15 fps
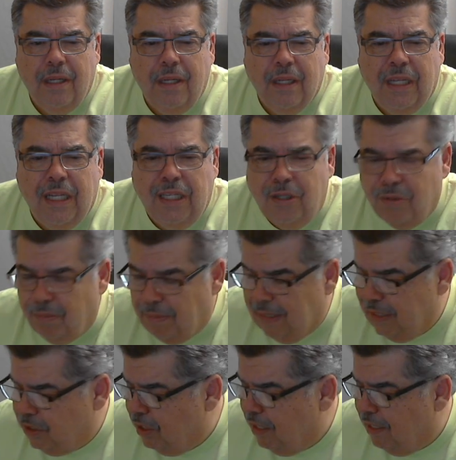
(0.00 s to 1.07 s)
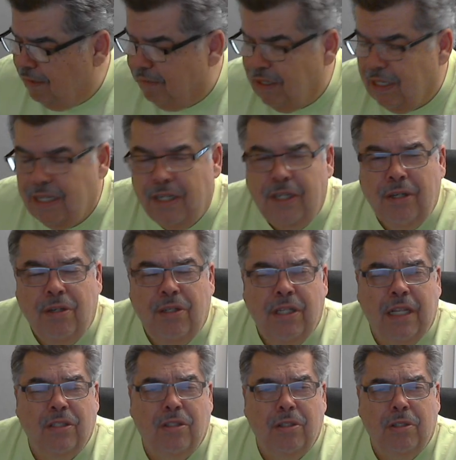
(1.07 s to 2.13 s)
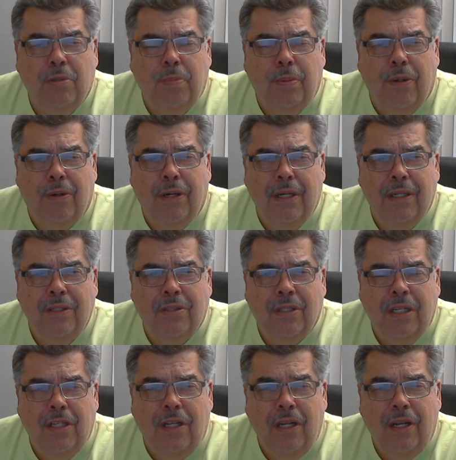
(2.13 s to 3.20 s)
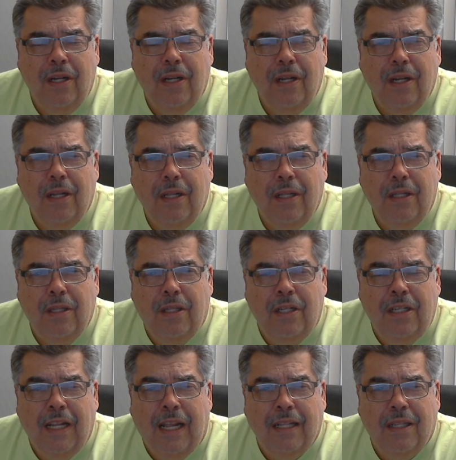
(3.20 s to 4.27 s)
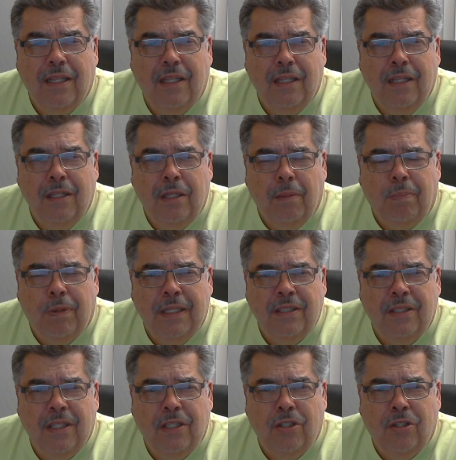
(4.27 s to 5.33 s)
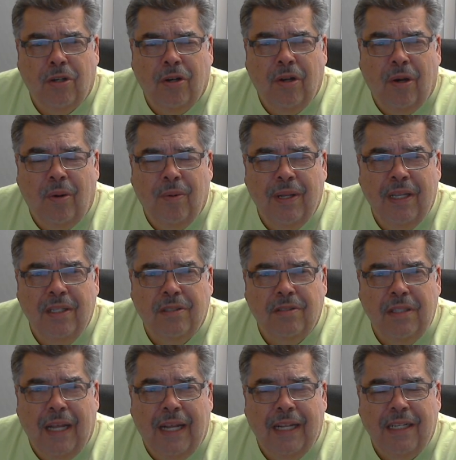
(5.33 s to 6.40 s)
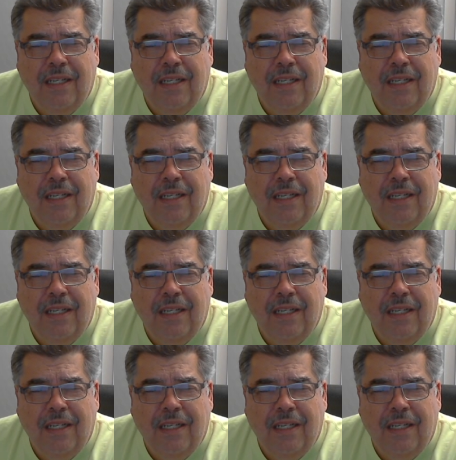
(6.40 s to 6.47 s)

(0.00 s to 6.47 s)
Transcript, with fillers: Can you imagine having a near death experience and the death, the, the place that you're going is not